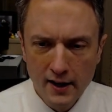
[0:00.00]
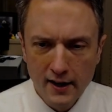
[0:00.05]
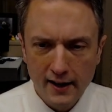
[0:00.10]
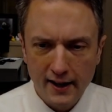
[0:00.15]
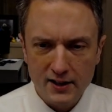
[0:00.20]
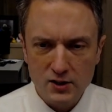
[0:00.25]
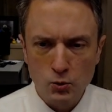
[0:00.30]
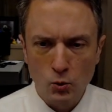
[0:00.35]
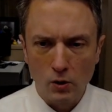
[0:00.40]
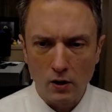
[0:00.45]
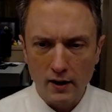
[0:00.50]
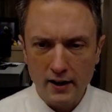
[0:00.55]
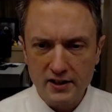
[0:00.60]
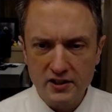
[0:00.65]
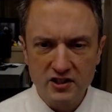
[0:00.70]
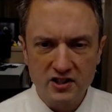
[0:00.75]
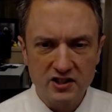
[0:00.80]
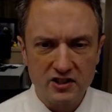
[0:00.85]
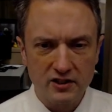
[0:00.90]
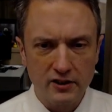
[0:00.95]
That's where
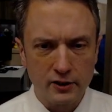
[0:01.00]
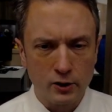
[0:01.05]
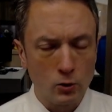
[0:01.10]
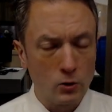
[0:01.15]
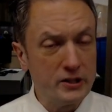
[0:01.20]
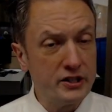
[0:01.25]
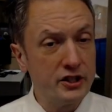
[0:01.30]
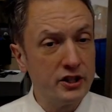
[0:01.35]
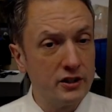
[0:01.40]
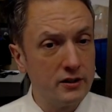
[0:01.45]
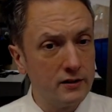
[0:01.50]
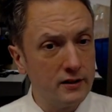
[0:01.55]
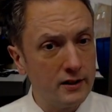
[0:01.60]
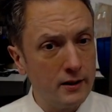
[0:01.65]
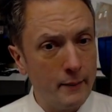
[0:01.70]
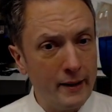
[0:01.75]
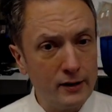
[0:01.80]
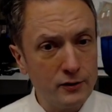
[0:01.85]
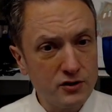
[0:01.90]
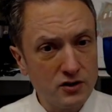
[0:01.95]
ice accretion
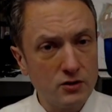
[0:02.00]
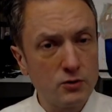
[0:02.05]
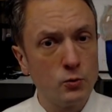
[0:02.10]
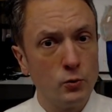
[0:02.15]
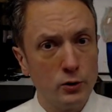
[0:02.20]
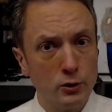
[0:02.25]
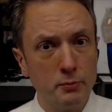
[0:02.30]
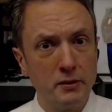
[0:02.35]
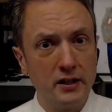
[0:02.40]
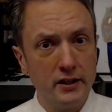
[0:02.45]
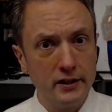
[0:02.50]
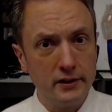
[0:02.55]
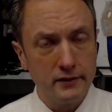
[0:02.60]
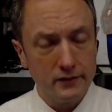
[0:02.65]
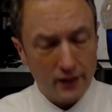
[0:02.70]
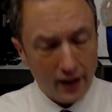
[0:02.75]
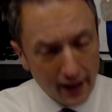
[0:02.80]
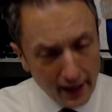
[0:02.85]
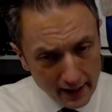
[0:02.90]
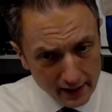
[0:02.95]
amounts will be
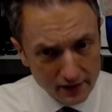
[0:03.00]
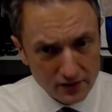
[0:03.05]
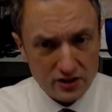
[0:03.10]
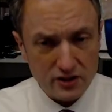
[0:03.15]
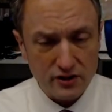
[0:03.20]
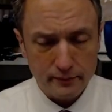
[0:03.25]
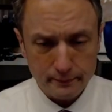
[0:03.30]
the highest.